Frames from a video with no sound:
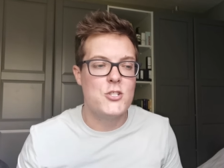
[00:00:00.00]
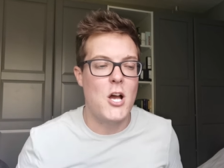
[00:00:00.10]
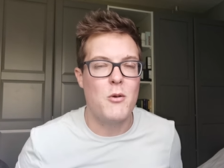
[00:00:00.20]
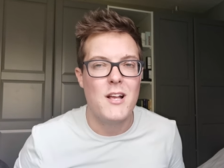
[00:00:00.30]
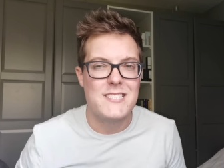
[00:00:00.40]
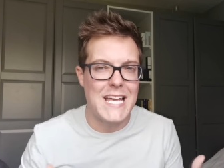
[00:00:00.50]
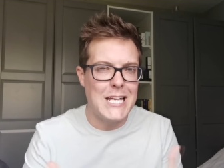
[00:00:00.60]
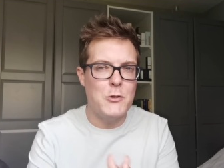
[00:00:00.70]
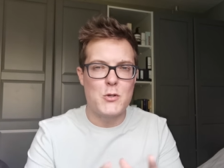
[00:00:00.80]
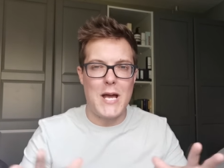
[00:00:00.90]
So,
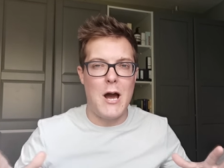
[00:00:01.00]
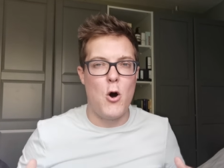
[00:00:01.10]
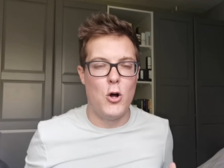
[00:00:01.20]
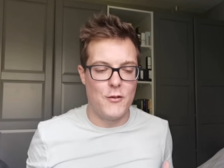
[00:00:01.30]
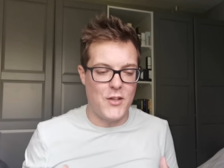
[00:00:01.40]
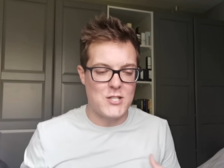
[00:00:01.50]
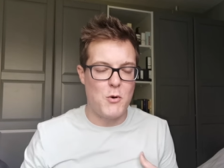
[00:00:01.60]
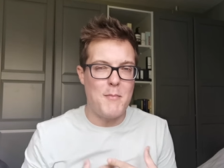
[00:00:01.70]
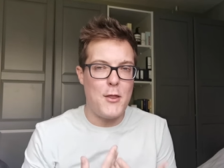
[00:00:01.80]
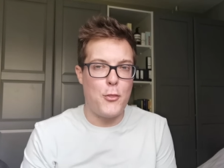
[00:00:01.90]
taking into account all of
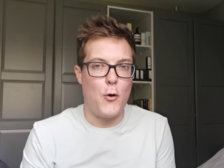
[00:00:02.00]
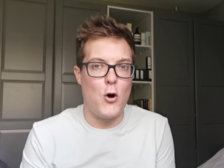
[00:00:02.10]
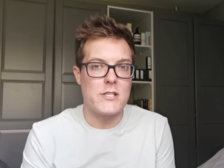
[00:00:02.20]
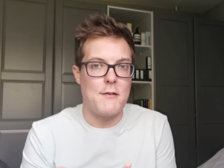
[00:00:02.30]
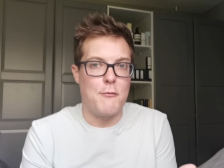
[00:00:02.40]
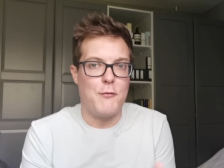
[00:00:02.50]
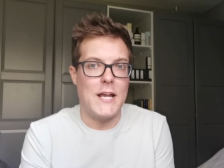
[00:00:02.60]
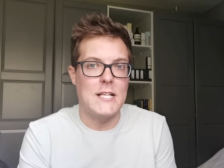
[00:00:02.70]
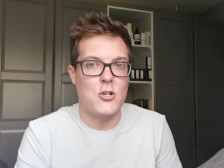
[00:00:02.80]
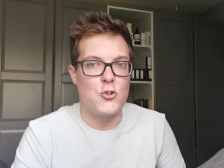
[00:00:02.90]
this, what are my thoughts and
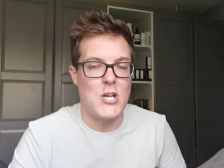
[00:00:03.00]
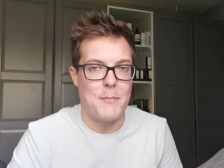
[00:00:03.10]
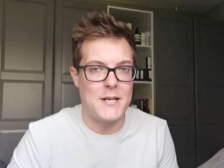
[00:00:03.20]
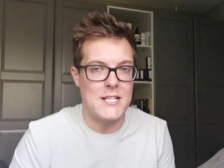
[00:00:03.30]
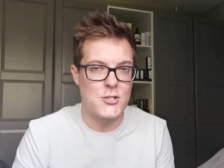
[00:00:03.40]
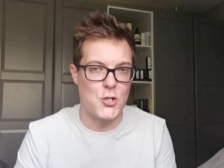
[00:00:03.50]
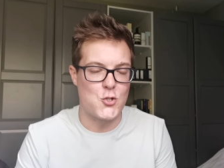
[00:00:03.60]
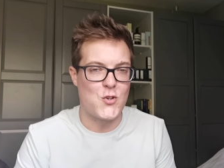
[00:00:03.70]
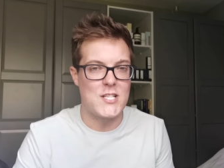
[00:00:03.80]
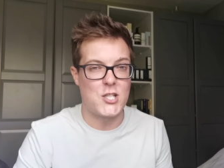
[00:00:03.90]
feelings on Japanese
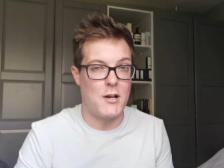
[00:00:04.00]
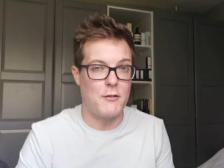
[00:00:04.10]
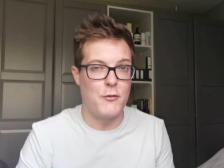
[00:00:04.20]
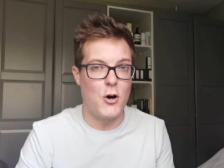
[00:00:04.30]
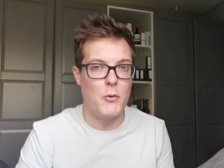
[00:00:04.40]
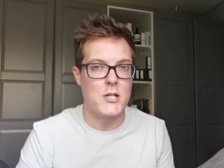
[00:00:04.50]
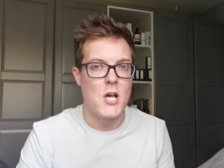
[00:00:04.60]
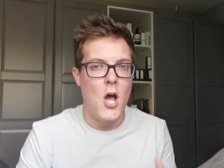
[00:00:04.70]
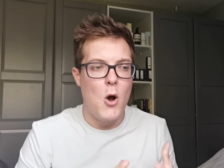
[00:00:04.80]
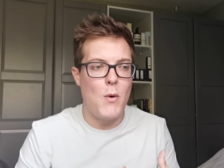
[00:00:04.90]
sunscreens going
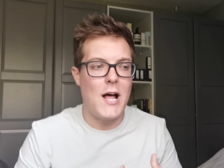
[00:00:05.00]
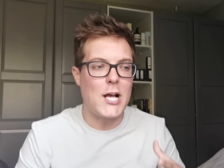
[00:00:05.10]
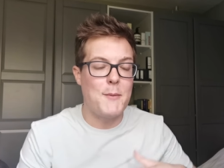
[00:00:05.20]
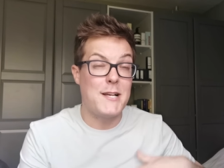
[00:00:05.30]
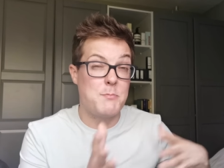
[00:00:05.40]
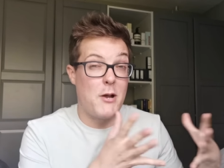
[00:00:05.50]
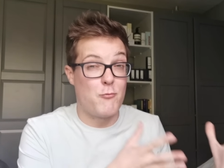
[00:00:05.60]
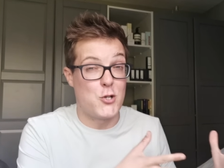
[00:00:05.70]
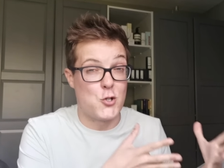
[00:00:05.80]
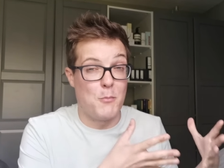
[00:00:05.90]
forward? Well, I go back to my
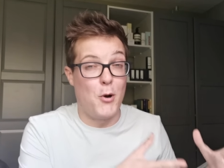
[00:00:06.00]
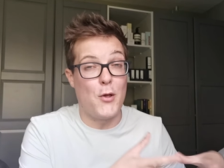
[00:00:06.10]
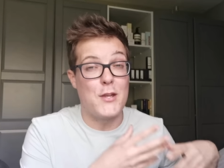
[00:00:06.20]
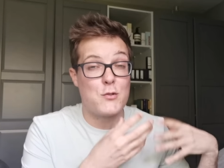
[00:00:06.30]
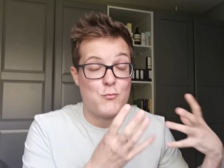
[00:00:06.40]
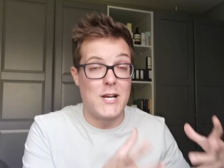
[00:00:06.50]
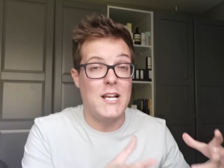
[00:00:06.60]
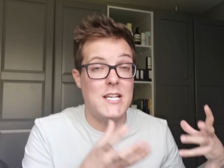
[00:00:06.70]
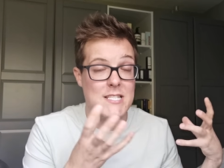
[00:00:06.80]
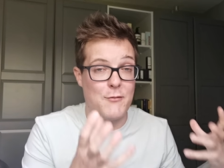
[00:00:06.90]
original point that it's
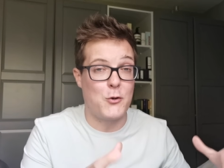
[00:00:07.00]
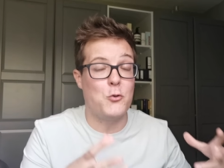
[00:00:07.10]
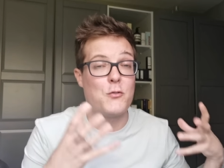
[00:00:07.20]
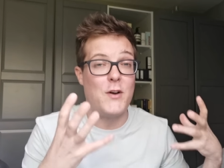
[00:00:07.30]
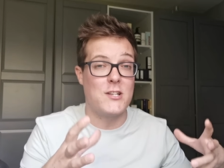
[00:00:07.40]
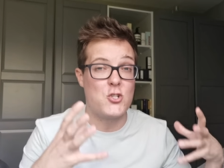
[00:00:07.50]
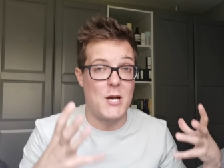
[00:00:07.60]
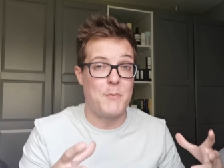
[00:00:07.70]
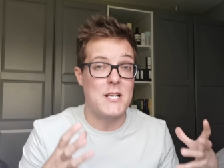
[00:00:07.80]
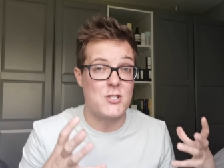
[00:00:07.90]
really difficult to find a
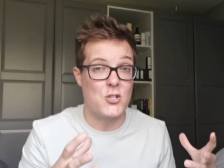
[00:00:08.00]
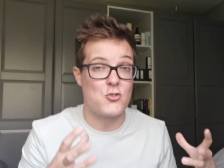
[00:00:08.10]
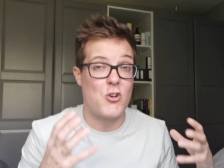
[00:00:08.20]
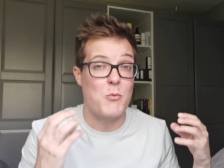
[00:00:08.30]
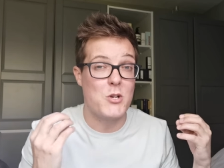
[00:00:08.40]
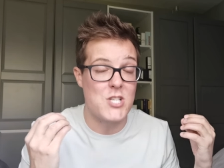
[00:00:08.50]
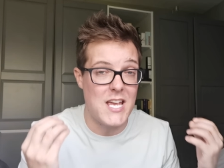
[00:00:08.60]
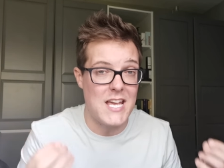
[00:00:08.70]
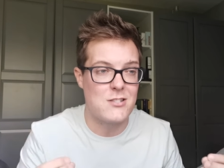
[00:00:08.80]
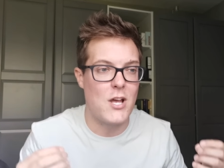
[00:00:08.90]
Japanese sunscreen
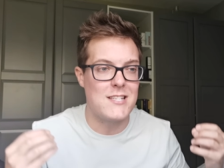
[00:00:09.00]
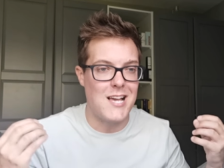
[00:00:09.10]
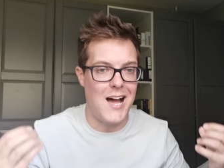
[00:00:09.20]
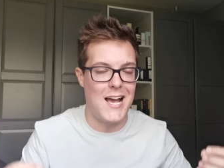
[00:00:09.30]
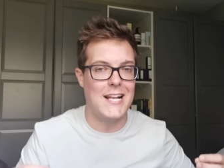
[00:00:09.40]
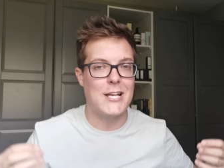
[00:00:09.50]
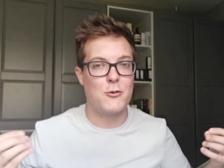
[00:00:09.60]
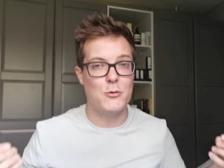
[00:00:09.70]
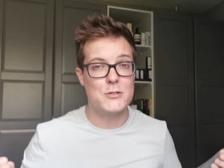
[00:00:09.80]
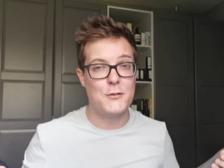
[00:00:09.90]
which is entirely
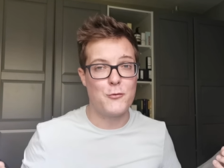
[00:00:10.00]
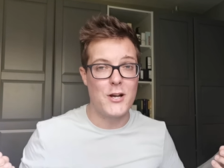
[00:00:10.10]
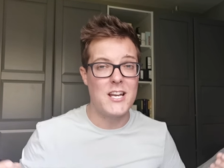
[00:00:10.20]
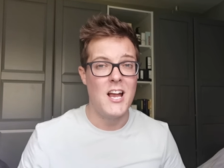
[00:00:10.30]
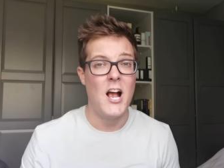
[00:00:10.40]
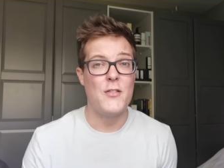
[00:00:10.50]
cruelty-free.